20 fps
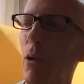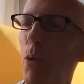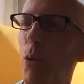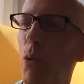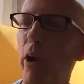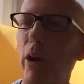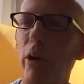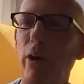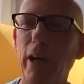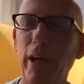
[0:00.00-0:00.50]

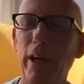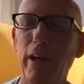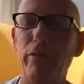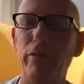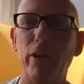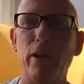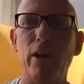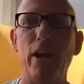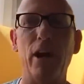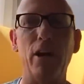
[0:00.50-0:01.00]
where
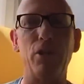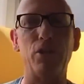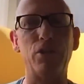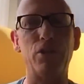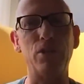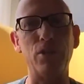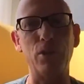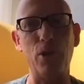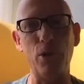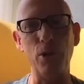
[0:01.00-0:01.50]
even a
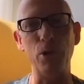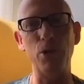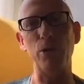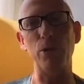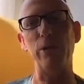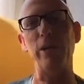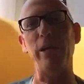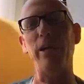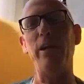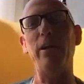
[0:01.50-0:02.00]

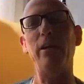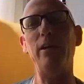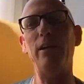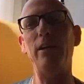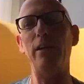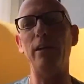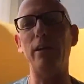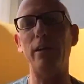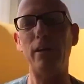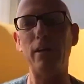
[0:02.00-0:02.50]
surgery
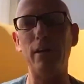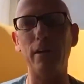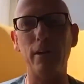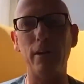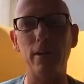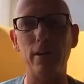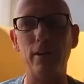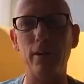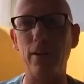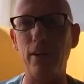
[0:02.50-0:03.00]

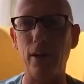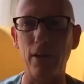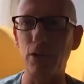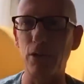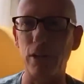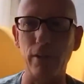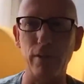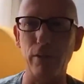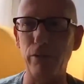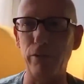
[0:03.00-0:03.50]

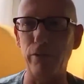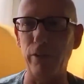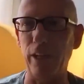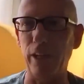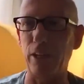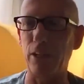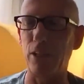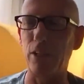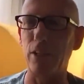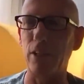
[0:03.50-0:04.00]
doesn't
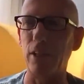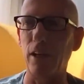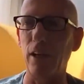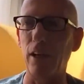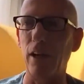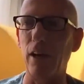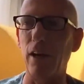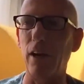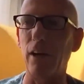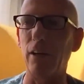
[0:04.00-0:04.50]
fix,
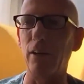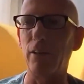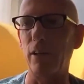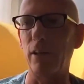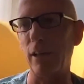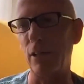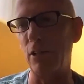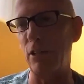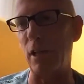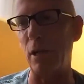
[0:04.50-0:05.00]

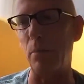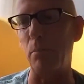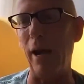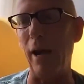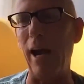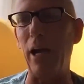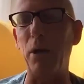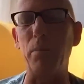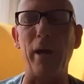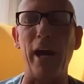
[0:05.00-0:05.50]
let's say,
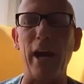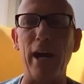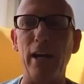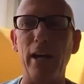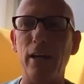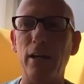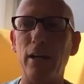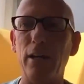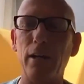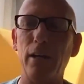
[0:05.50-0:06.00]
back
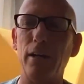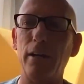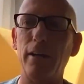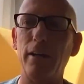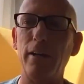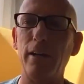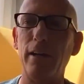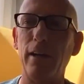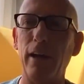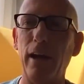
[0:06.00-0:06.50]
pain,
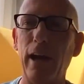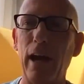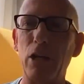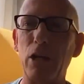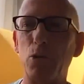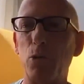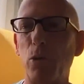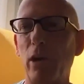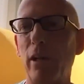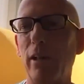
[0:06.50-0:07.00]

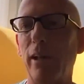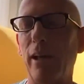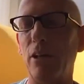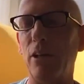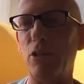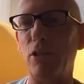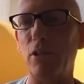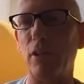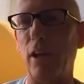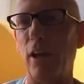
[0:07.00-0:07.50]
as well
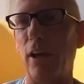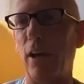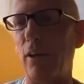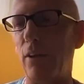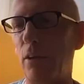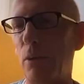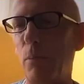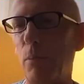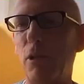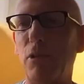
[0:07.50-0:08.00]
as
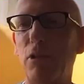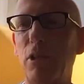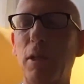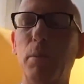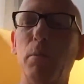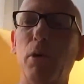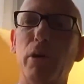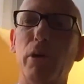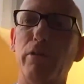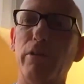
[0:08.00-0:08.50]
the
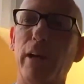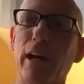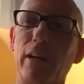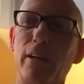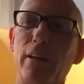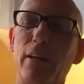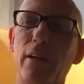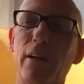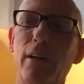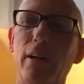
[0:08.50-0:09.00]
placebo
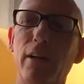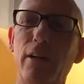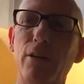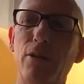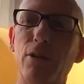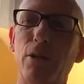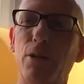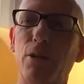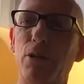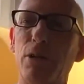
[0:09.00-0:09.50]
effect.
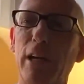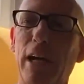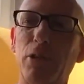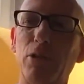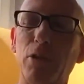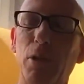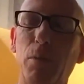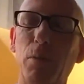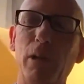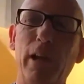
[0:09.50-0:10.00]
So there's
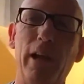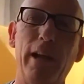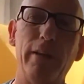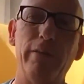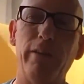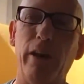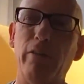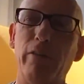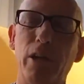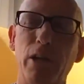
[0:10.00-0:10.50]
actually plenty
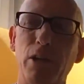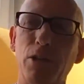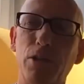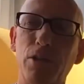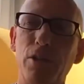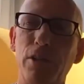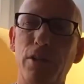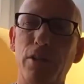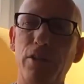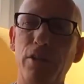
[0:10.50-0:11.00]
of
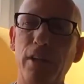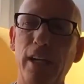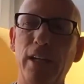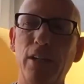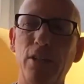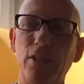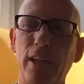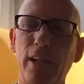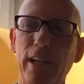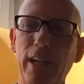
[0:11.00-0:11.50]
evidence that
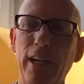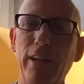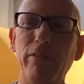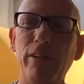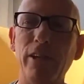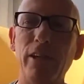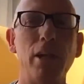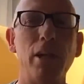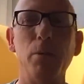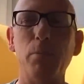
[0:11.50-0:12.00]
things that
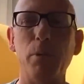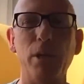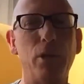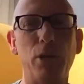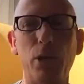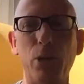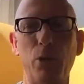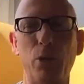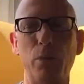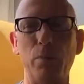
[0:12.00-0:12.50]
even can be
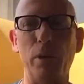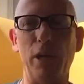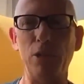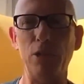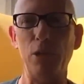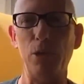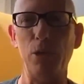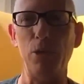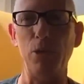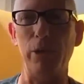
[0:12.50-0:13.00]
cured by
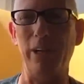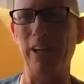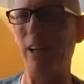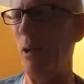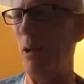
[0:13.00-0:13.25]
surgery,